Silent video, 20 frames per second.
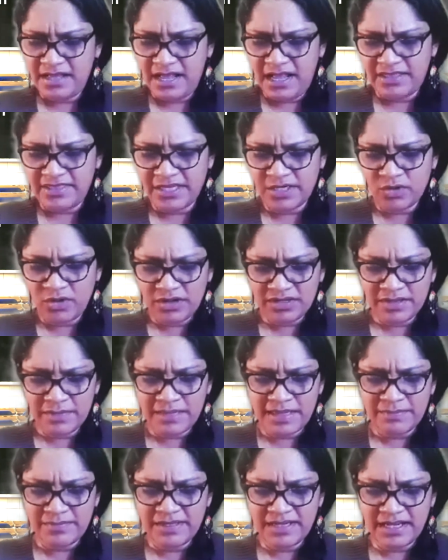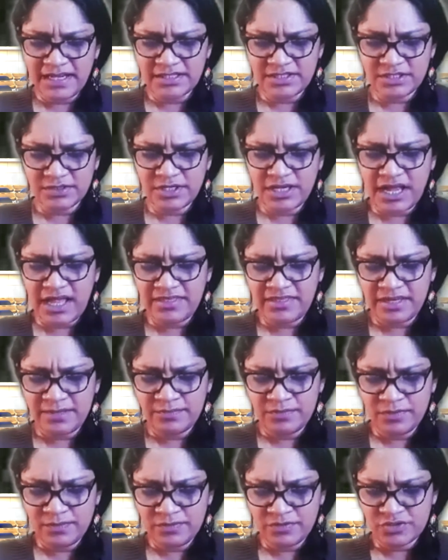and then all the men began to gather
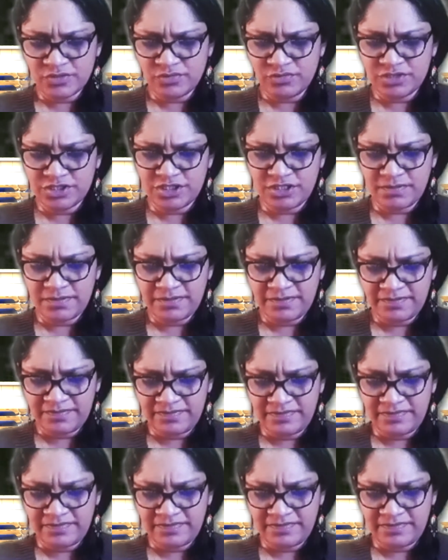in Popo's workshop.